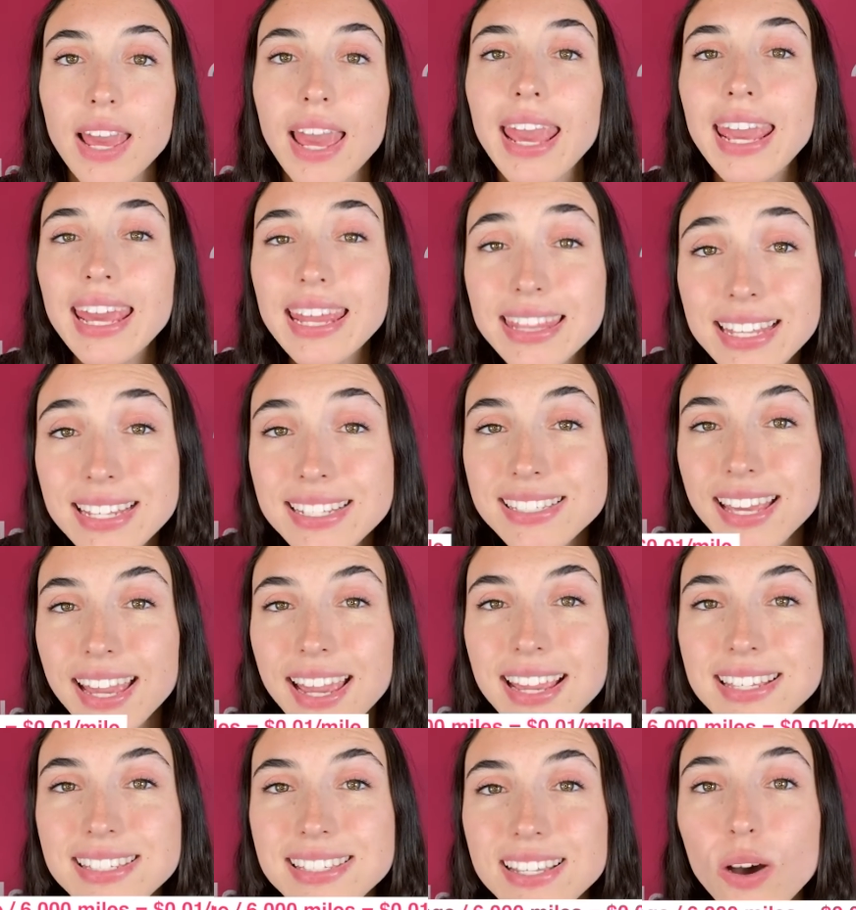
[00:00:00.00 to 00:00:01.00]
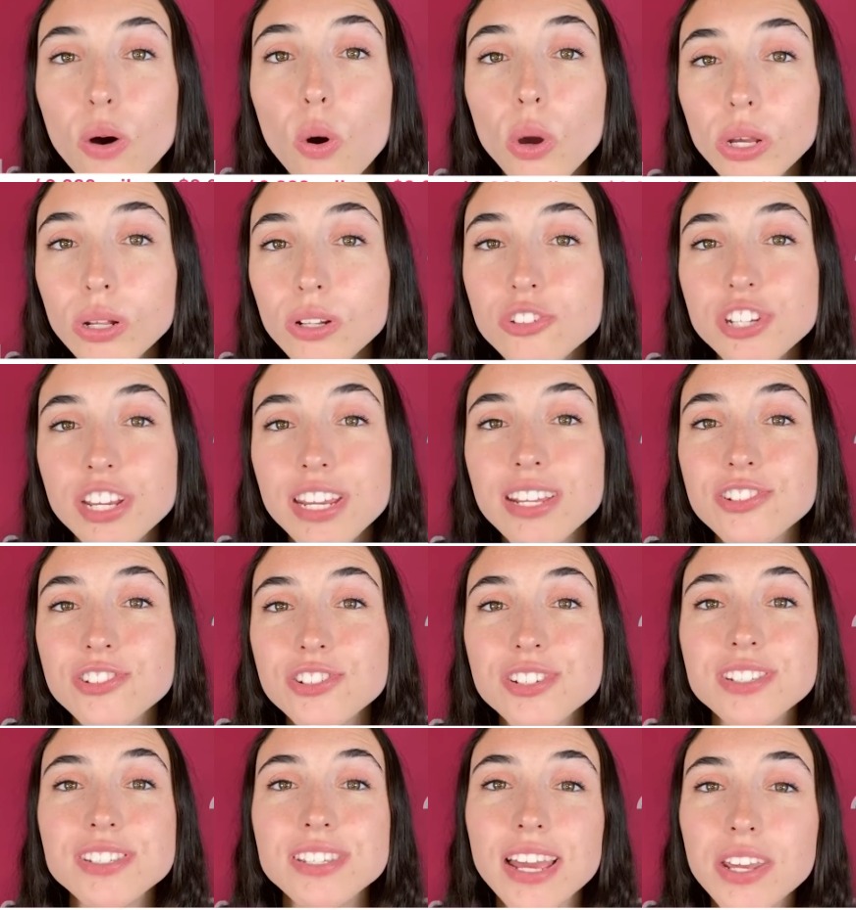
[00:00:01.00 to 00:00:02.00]
In this case, oil
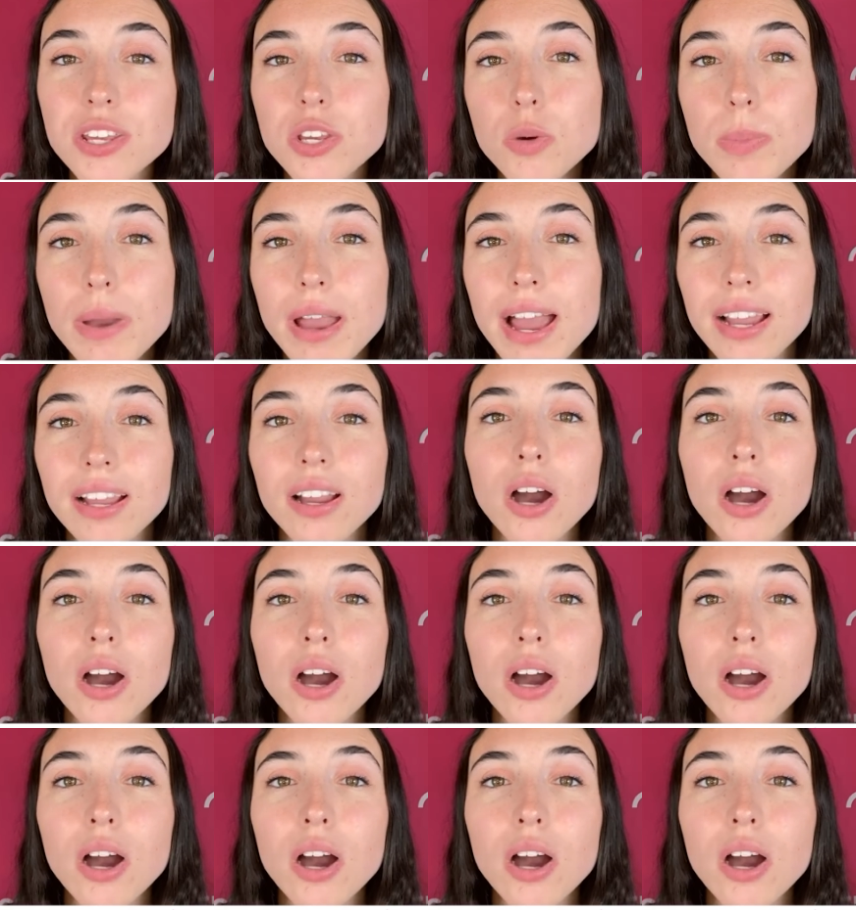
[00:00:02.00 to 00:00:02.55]
changes set you back